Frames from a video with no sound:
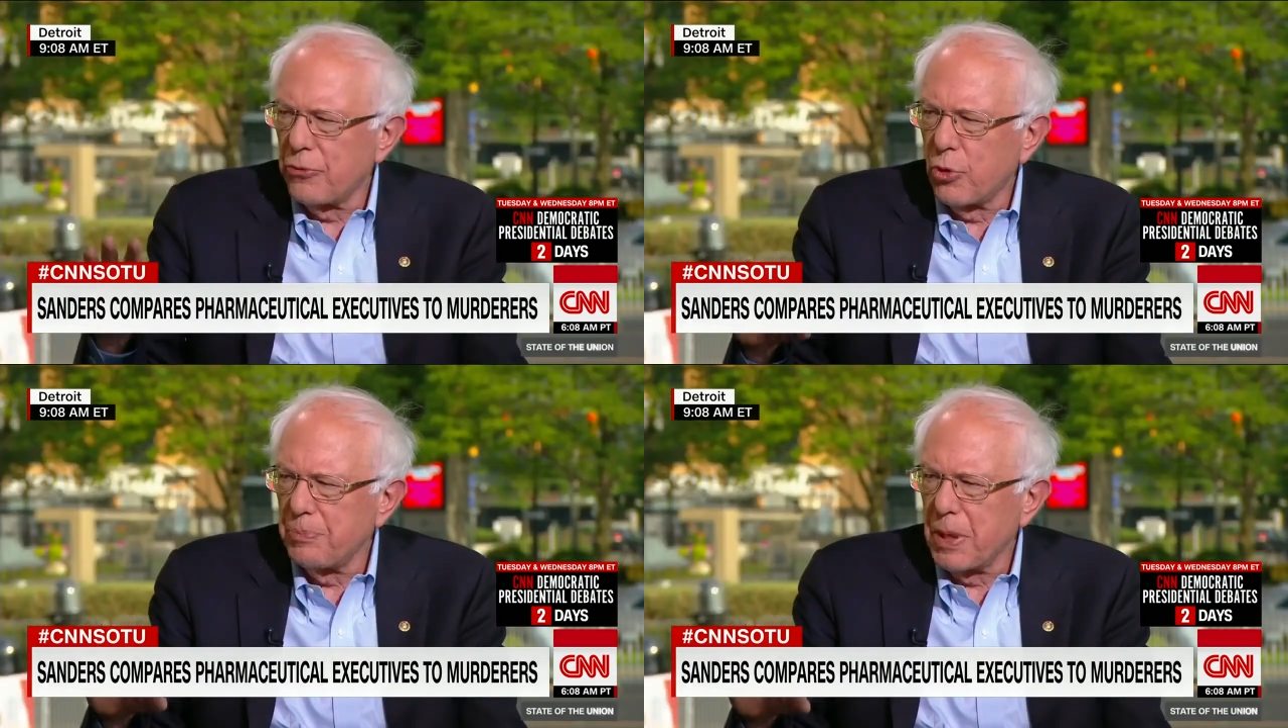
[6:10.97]
out
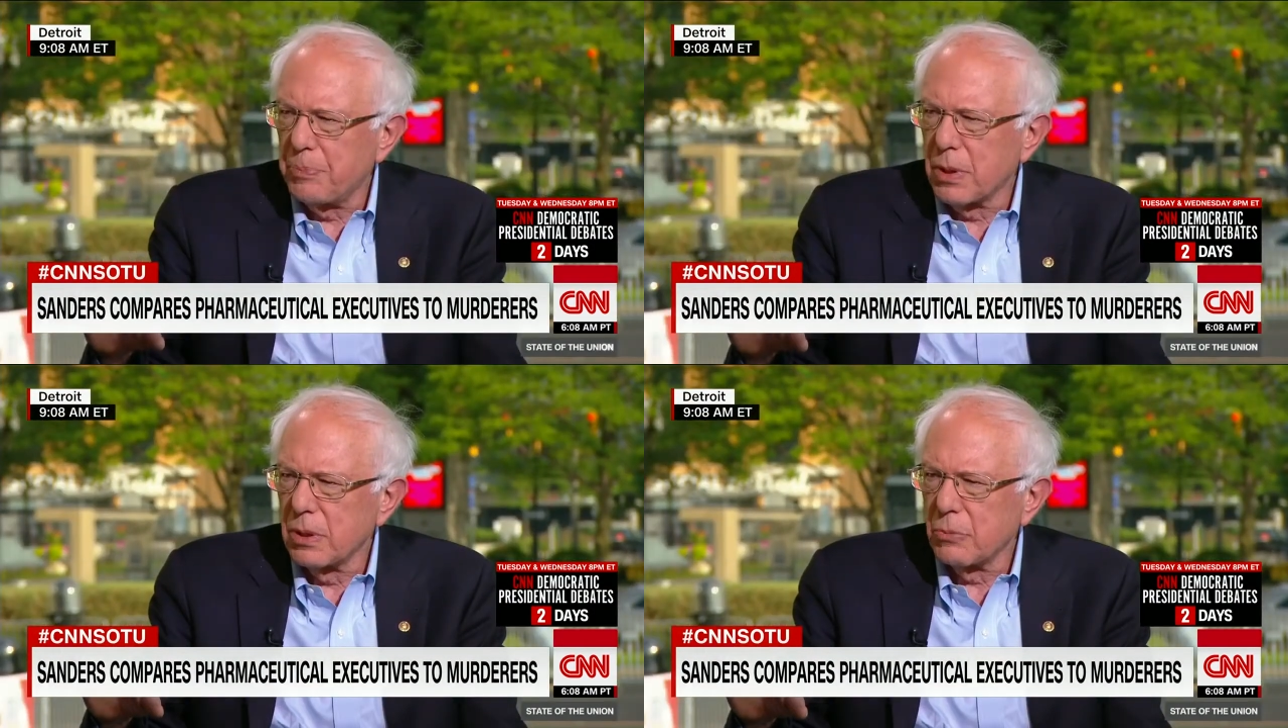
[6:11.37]
of four
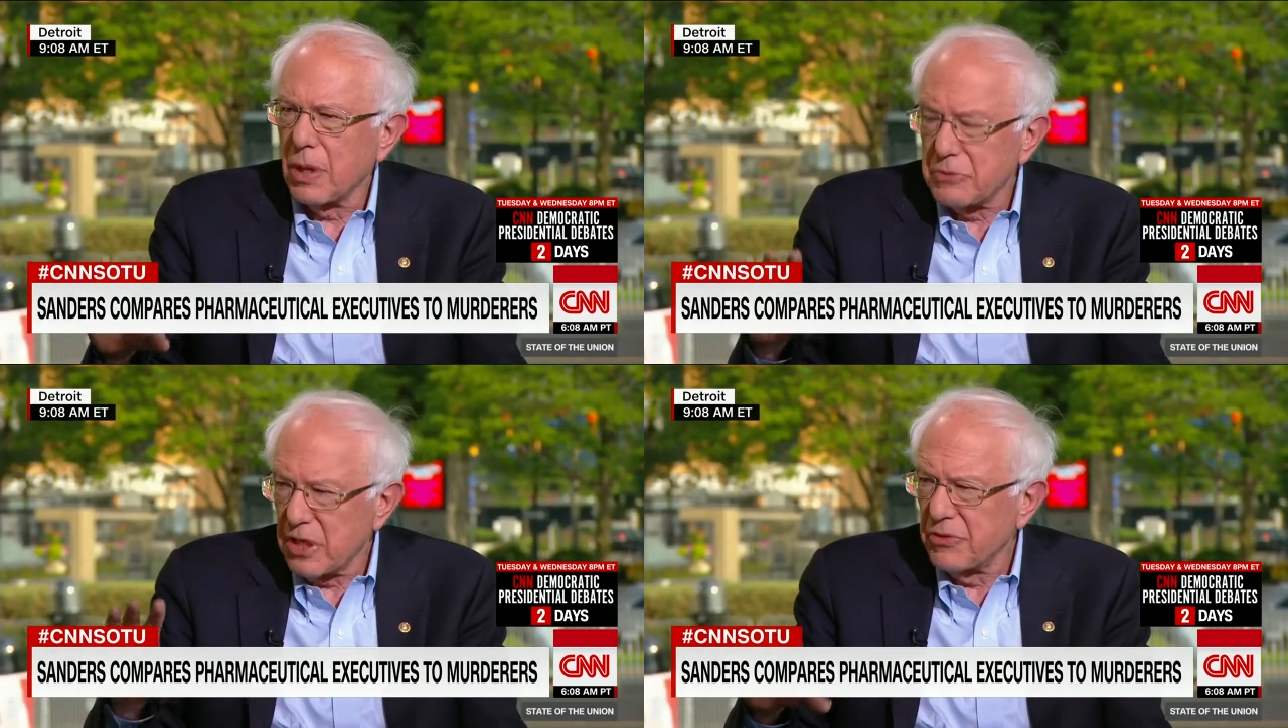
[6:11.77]
people,
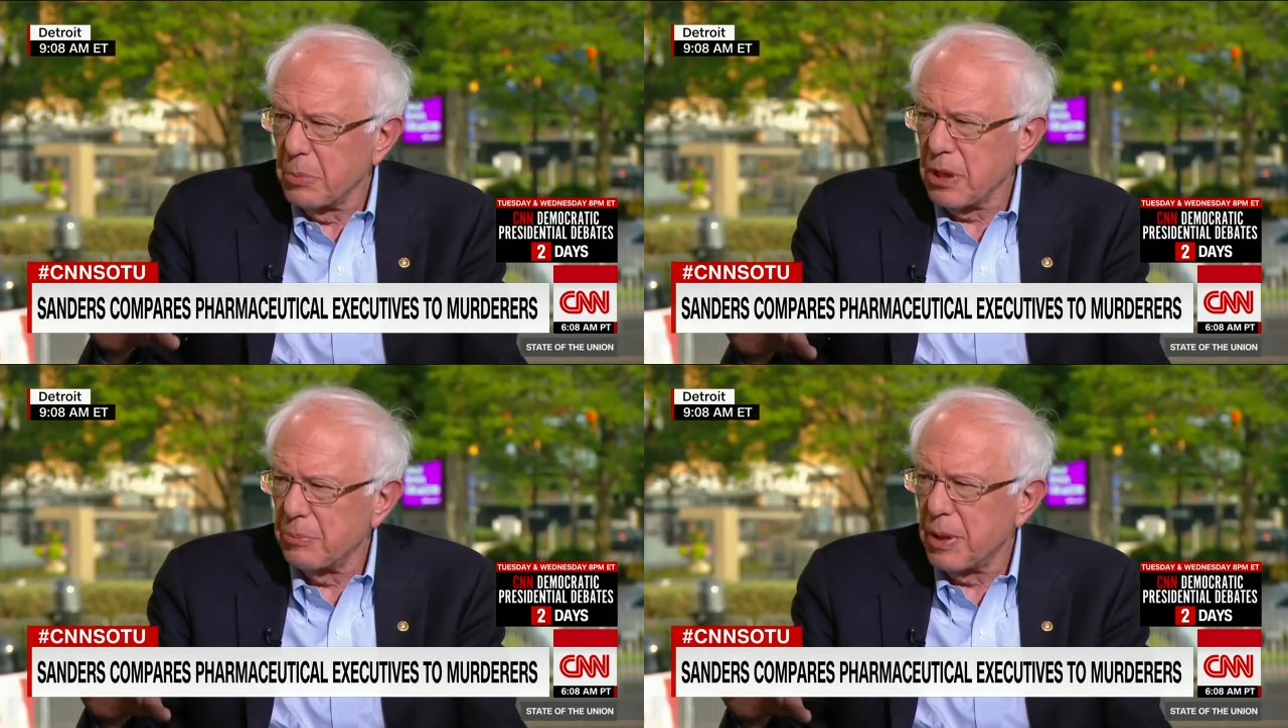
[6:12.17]
we have
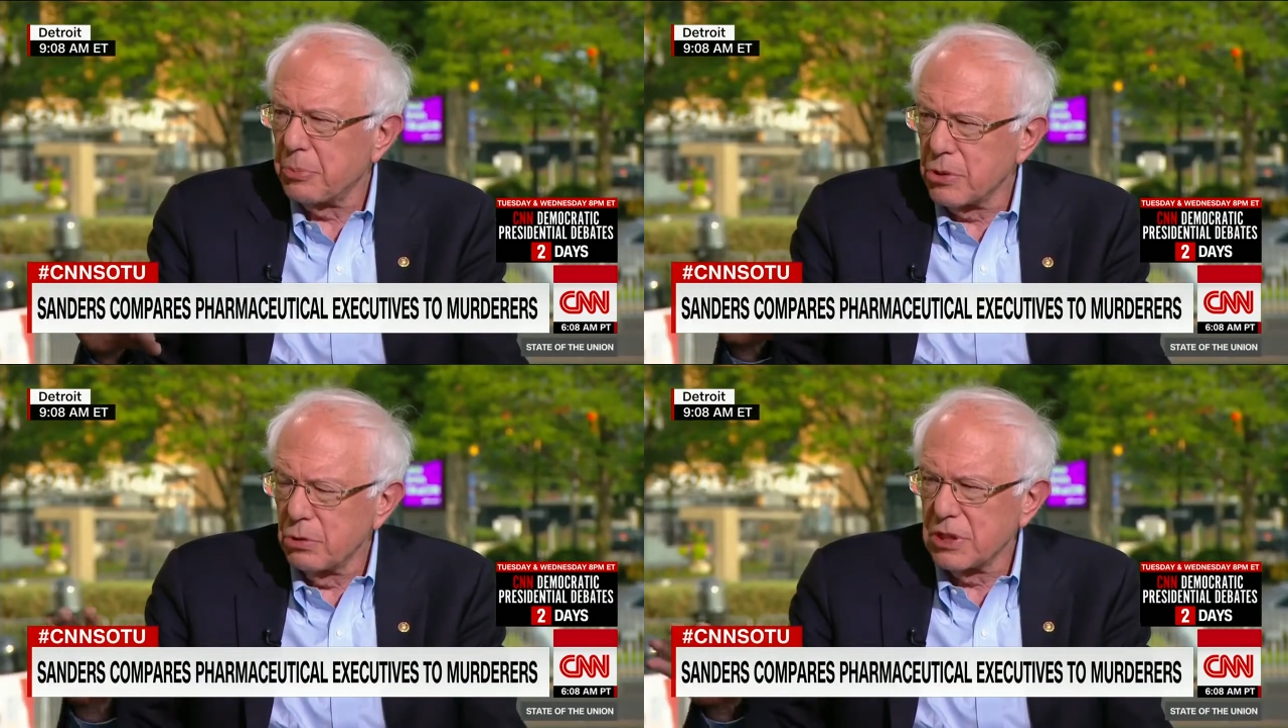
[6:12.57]
seven million
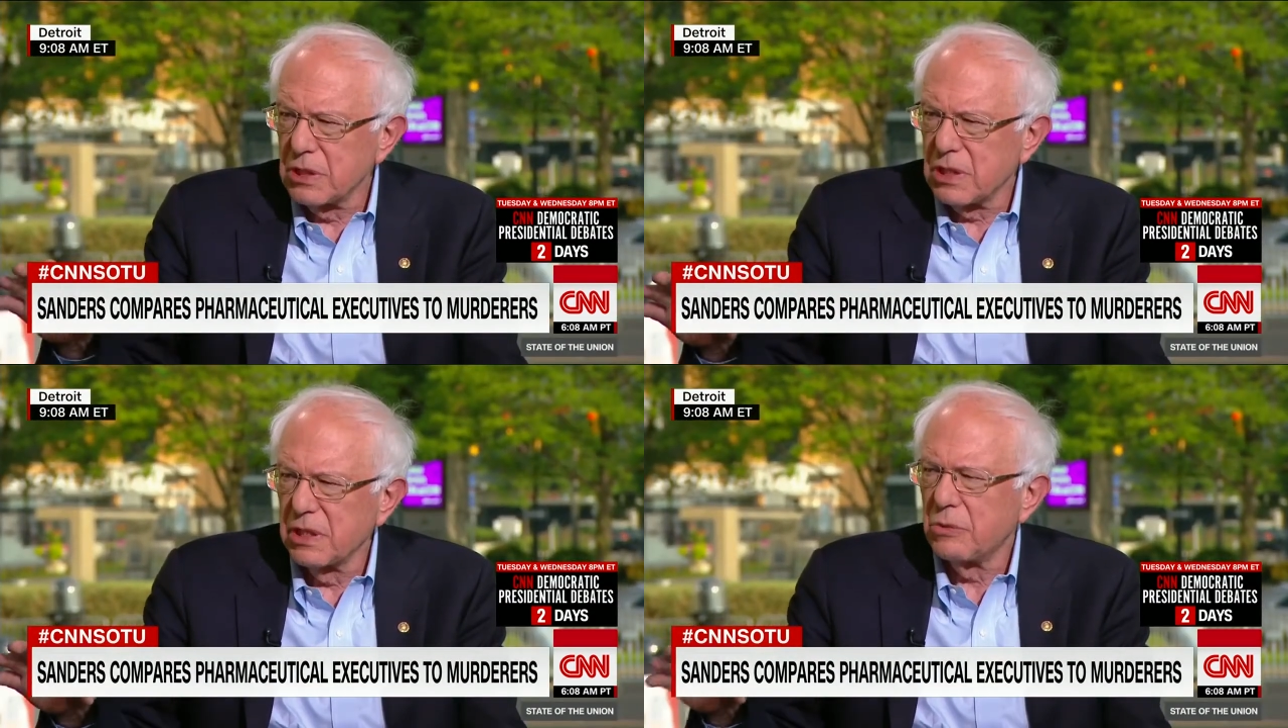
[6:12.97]
people
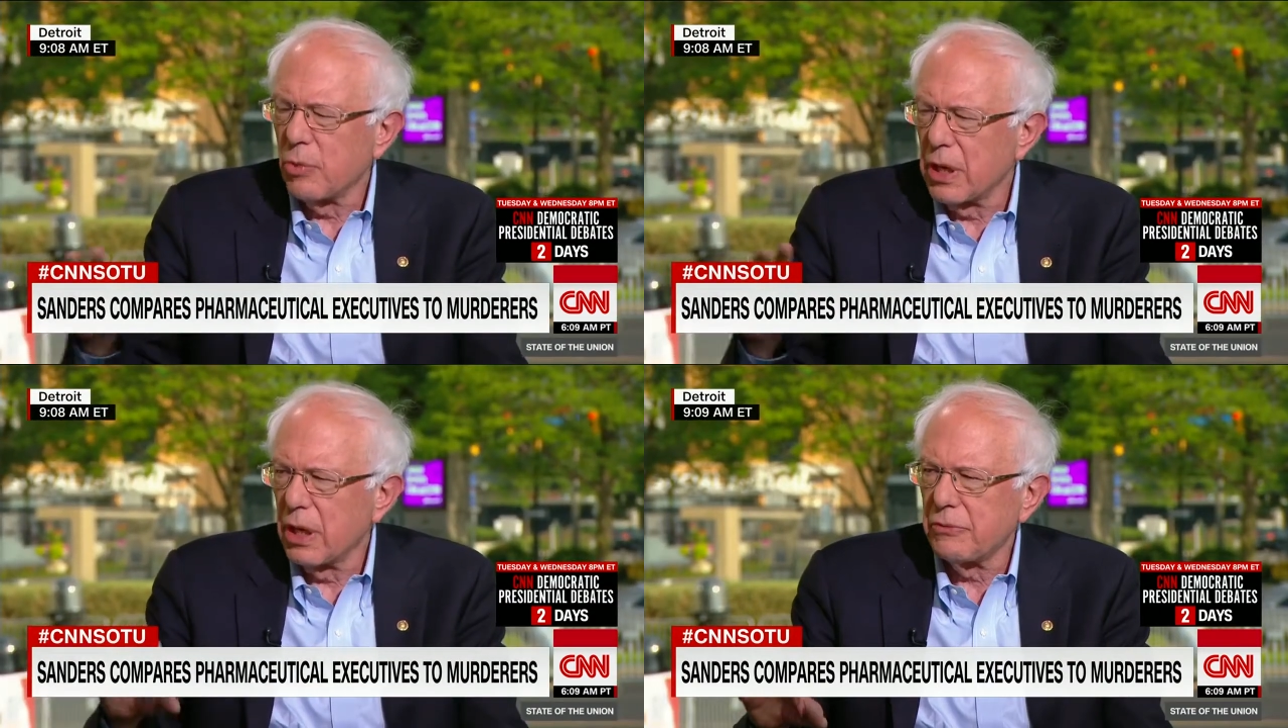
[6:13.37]
use
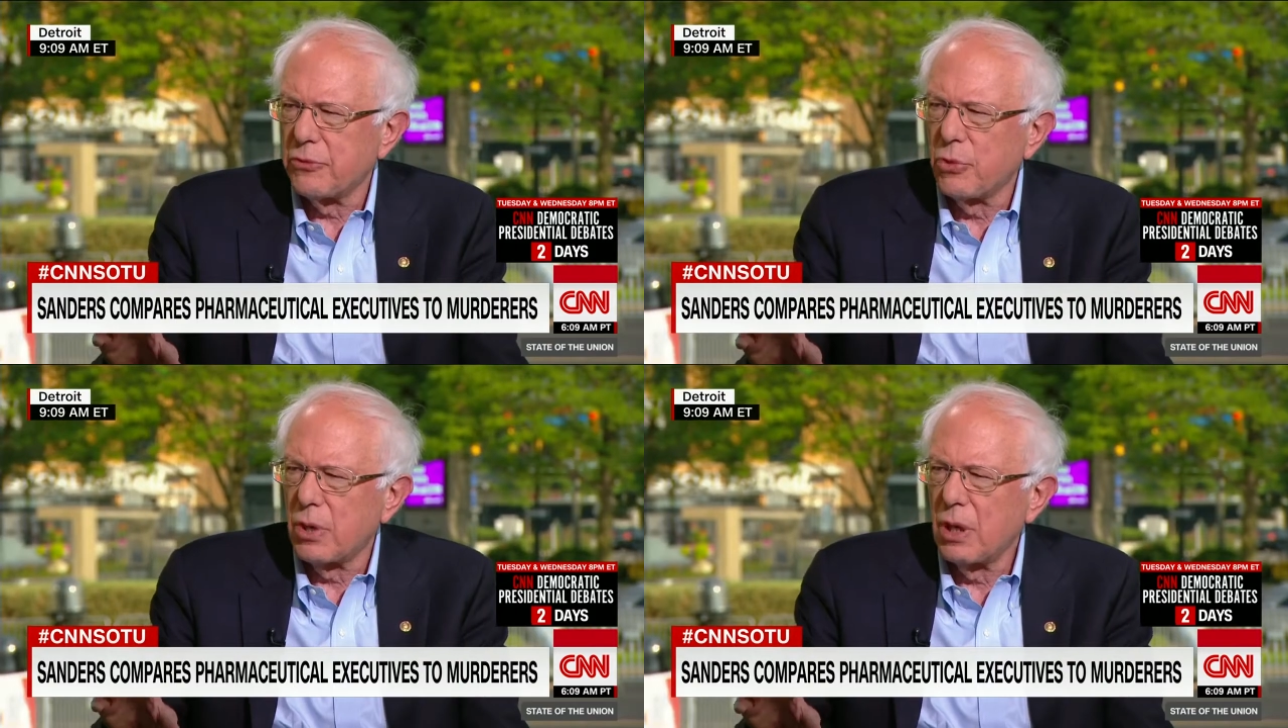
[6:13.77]
insulin, one out
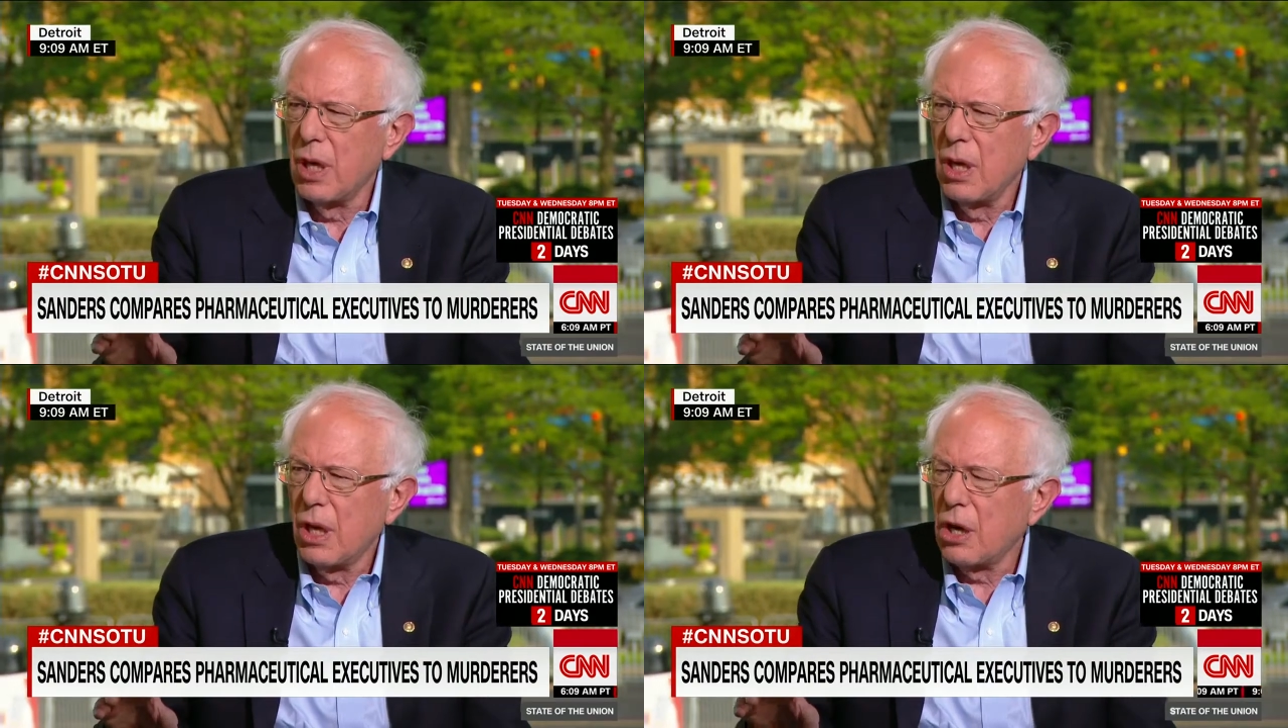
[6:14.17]
of four